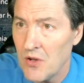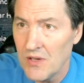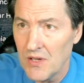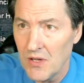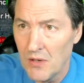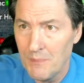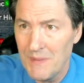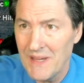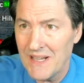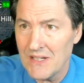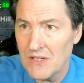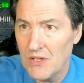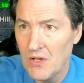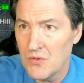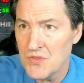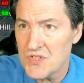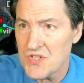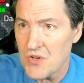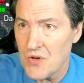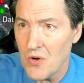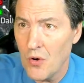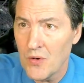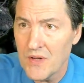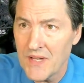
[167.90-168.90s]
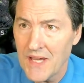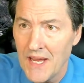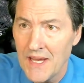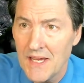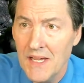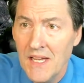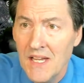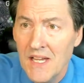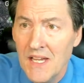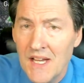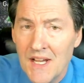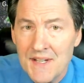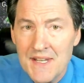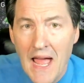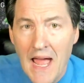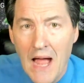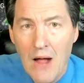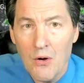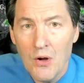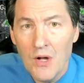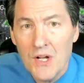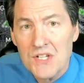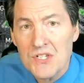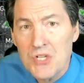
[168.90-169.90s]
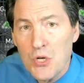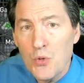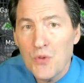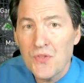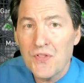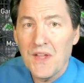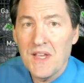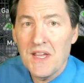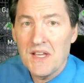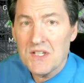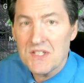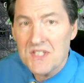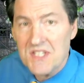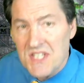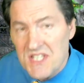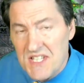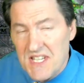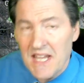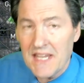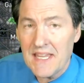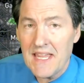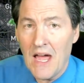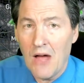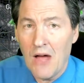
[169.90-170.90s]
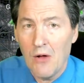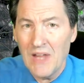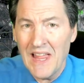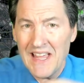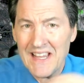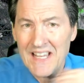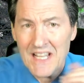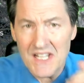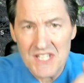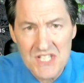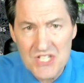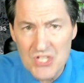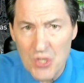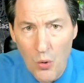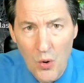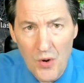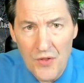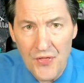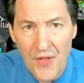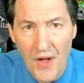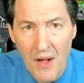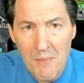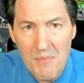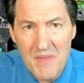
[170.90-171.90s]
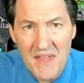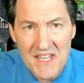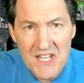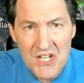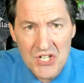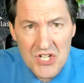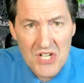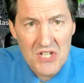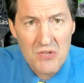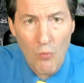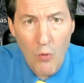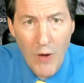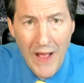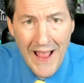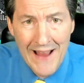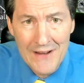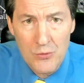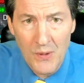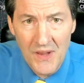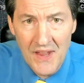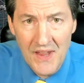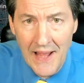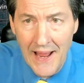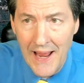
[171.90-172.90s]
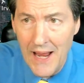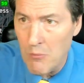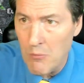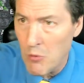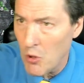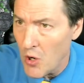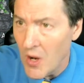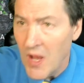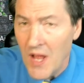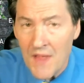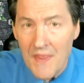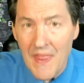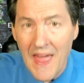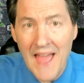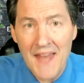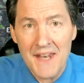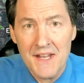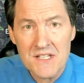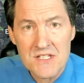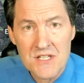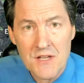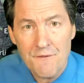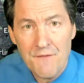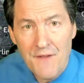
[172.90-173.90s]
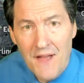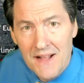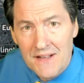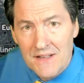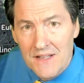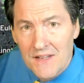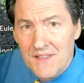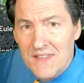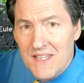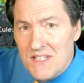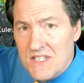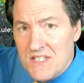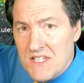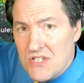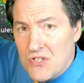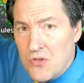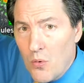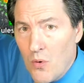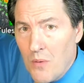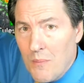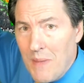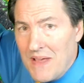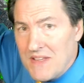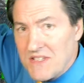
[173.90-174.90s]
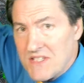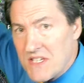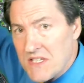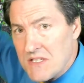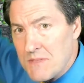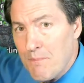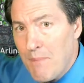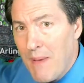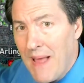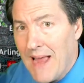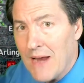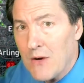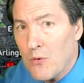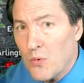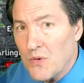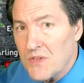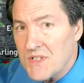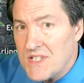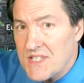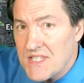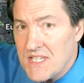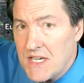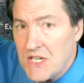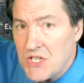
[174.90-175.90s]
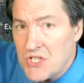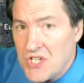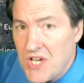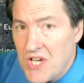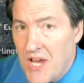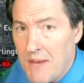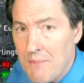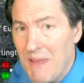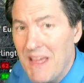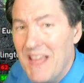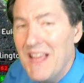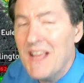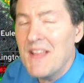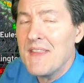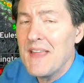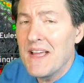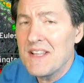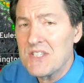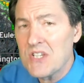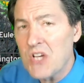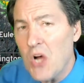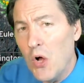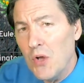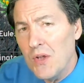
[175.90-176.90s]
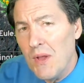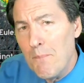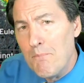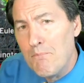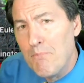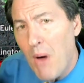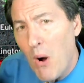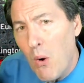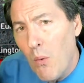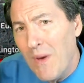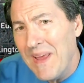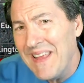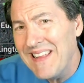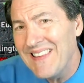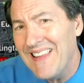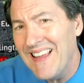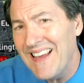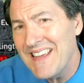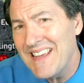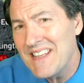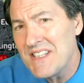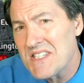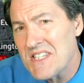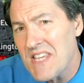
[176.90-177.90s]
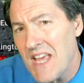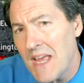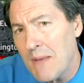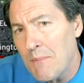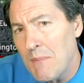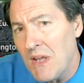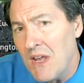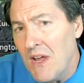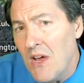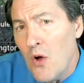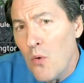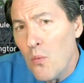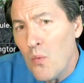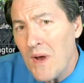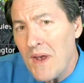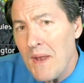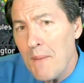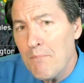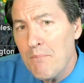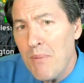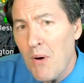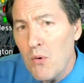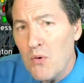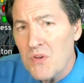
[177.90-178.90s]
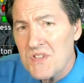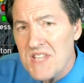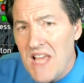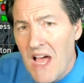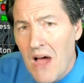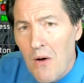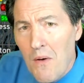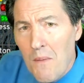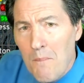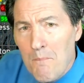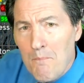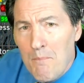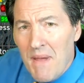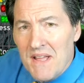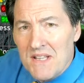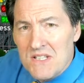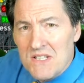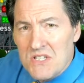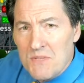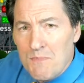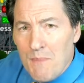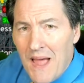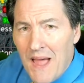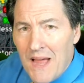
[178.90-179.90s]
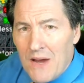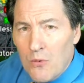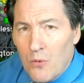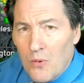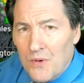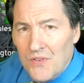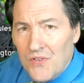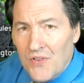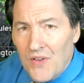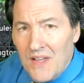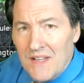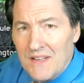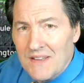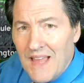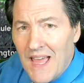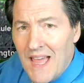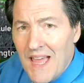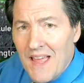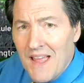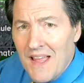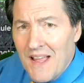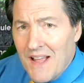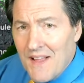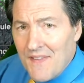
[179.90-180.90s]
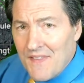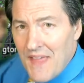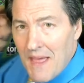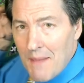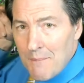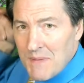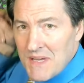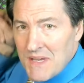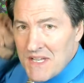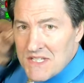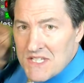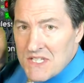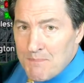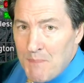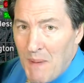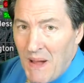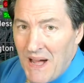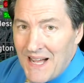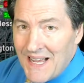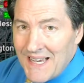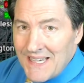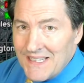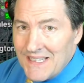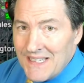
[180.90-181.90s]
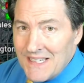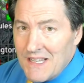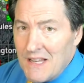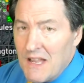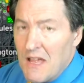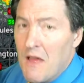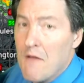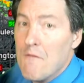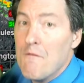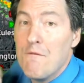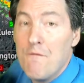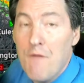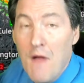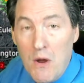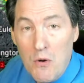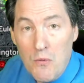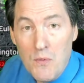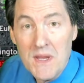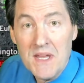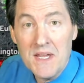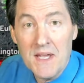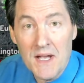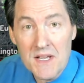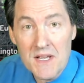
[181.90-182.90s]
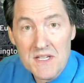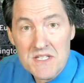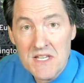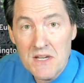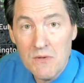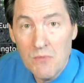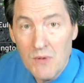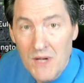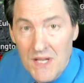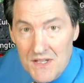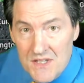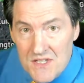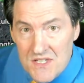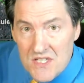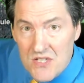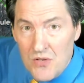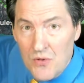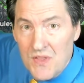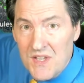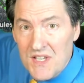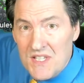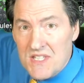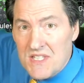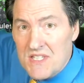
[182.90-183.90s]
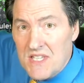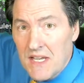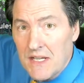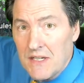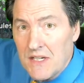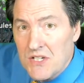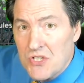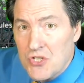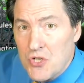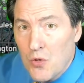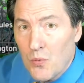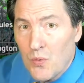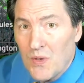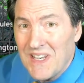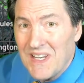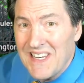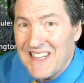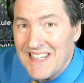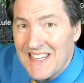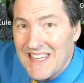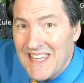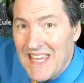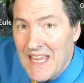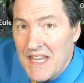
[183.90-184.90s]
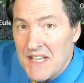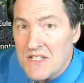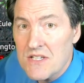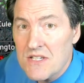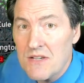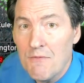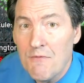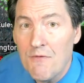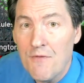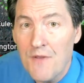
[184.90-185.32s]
a little bit closer. Okay, now, two things stick out like a sore thumb that you just whacked with a hammer. That is the fact that this storm has this backward C shape. That's called a bowing line segment. When it bows out and bends backwards like that, that means behind it, very gusty winds. So this signature would indicate some